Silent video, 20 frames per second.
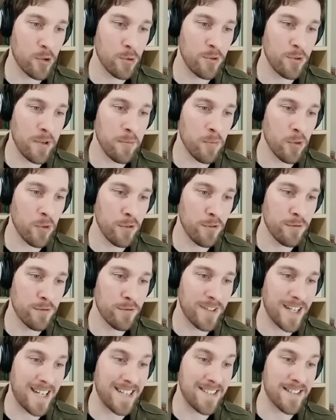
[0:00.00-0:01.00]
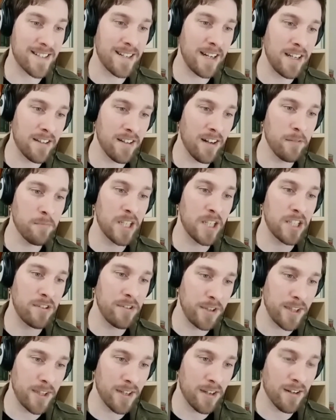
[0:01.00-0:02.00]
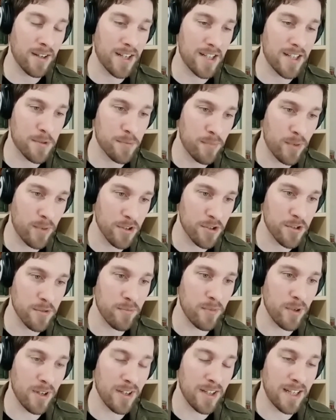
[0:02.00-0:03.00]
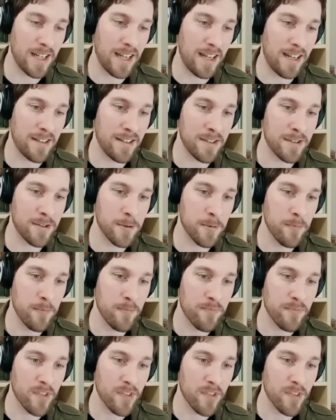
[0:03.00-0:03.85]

remove as little material as possible and